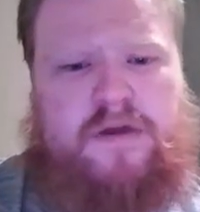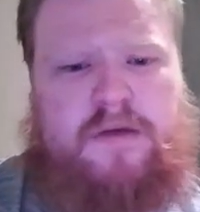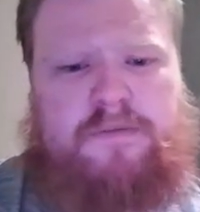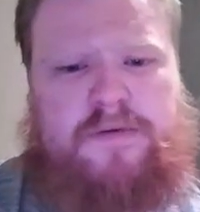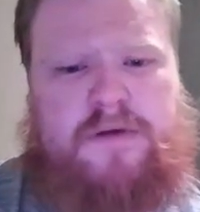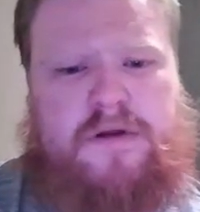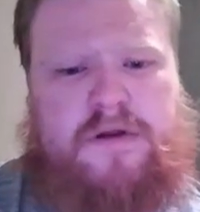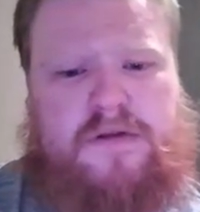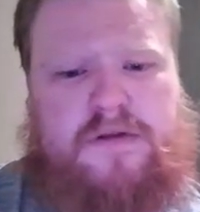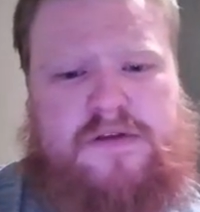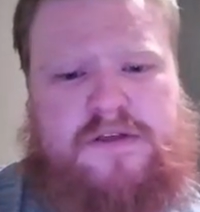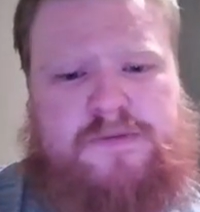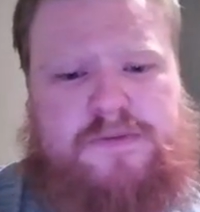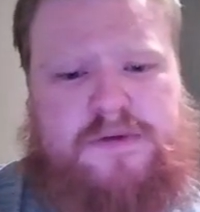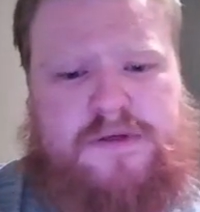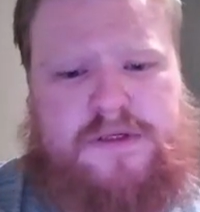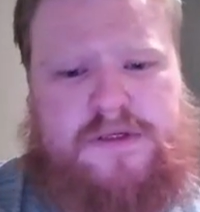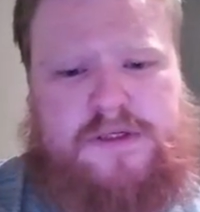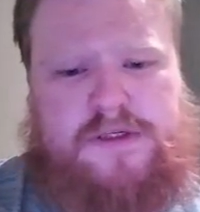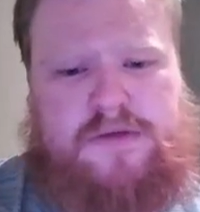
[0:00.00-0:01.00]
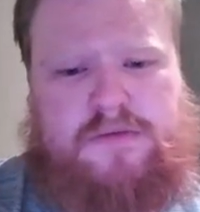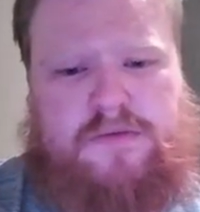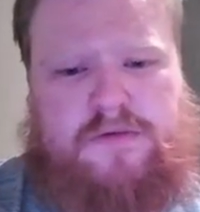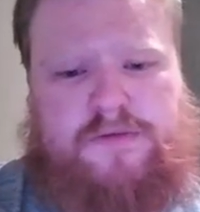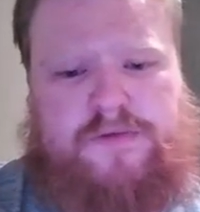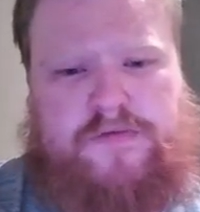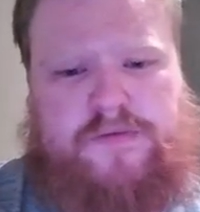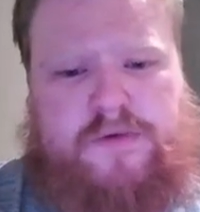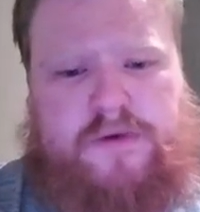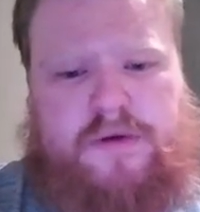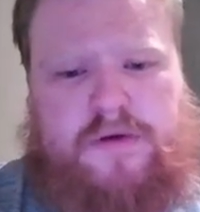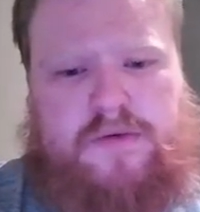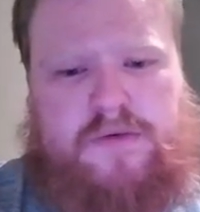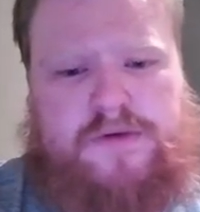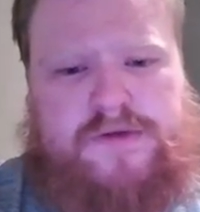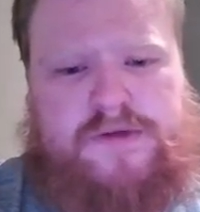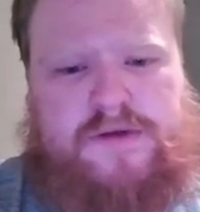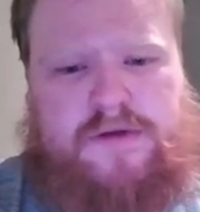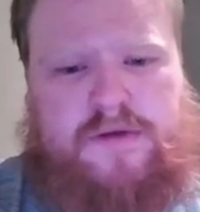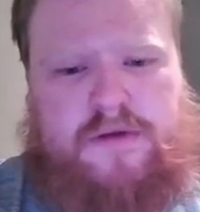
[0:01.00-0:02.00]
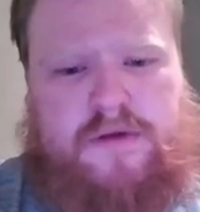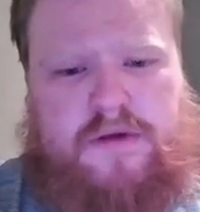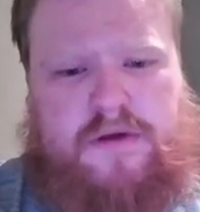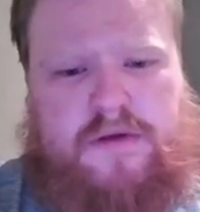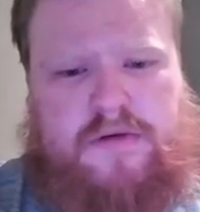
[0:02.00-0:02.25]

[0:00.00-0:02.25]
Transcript: been in this position before, I will say that.